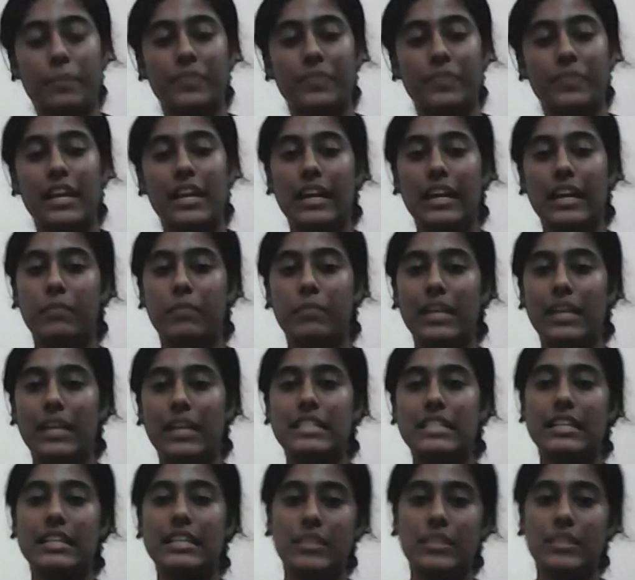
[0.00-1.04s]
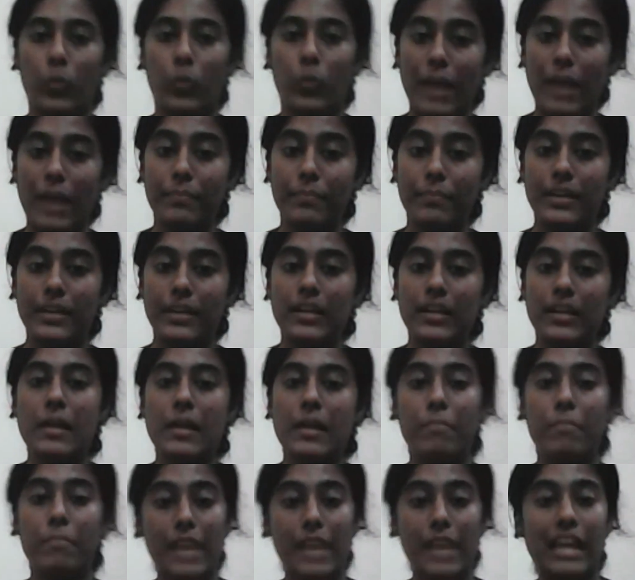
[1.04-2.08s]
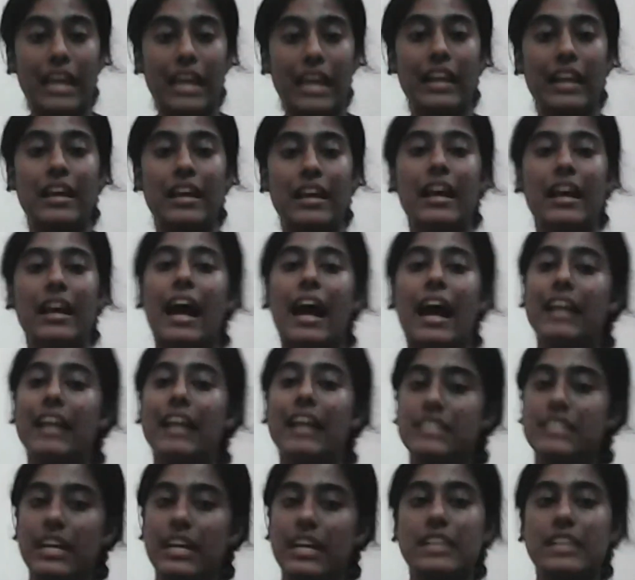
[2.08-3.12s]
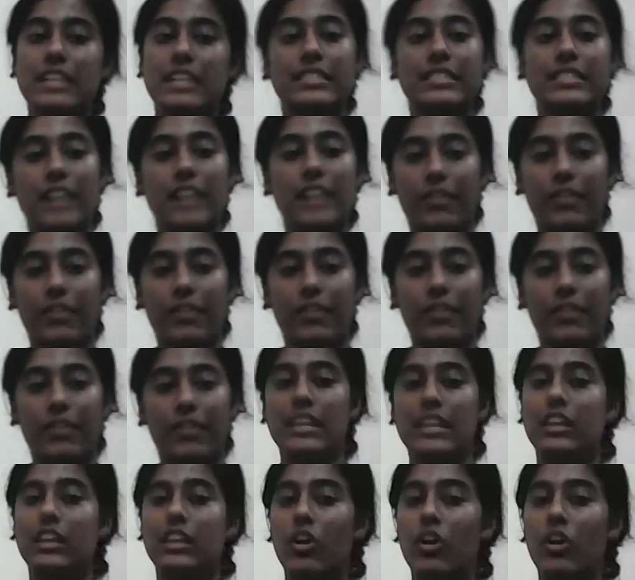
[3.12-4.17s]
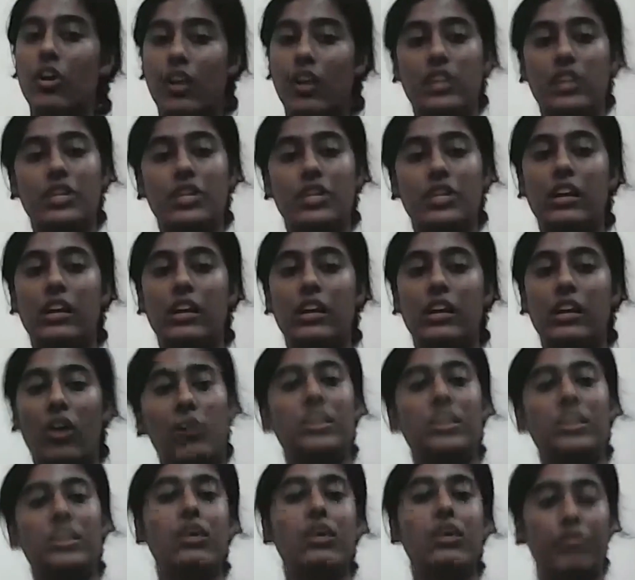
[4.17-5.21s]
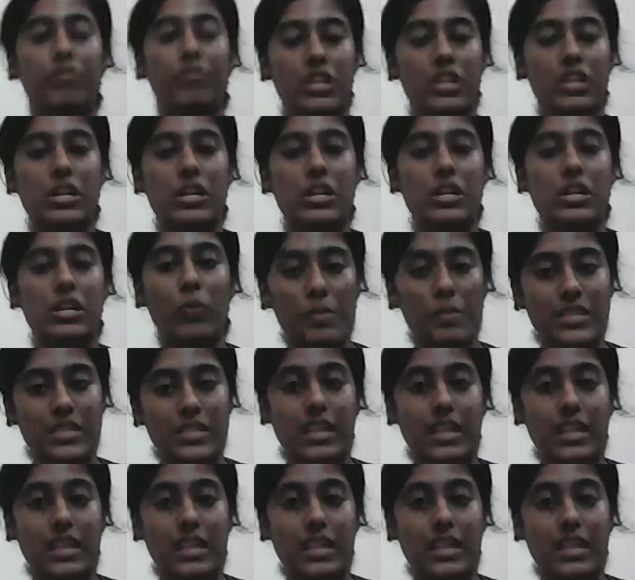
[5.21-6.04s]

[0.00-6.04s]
It maintains the web, mail, and DNS servers in the college along with the official website.